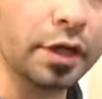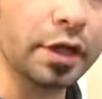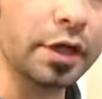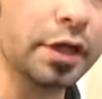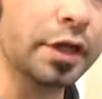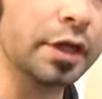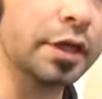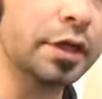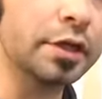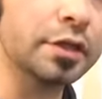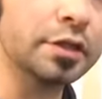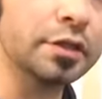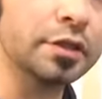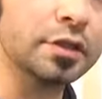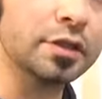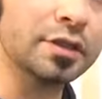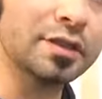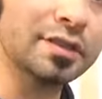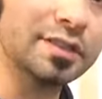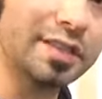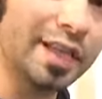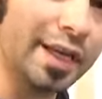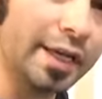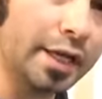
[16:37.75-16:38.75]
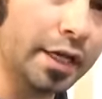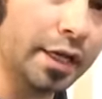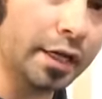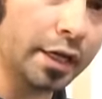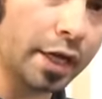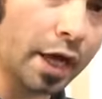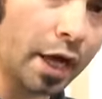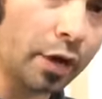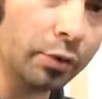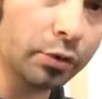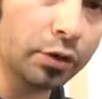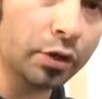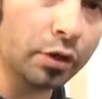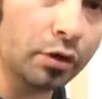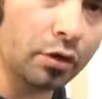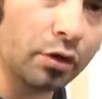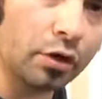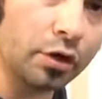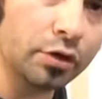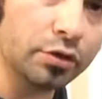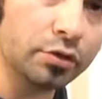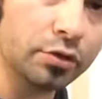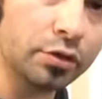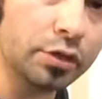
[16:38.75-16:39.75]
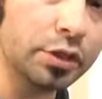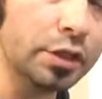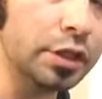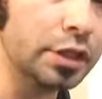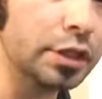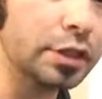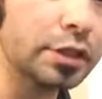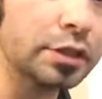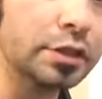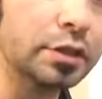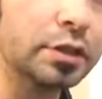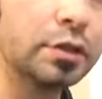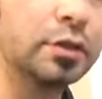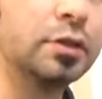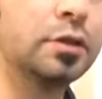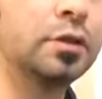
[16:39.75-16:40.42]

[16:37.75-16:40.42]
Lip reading: is taking out the cartridges,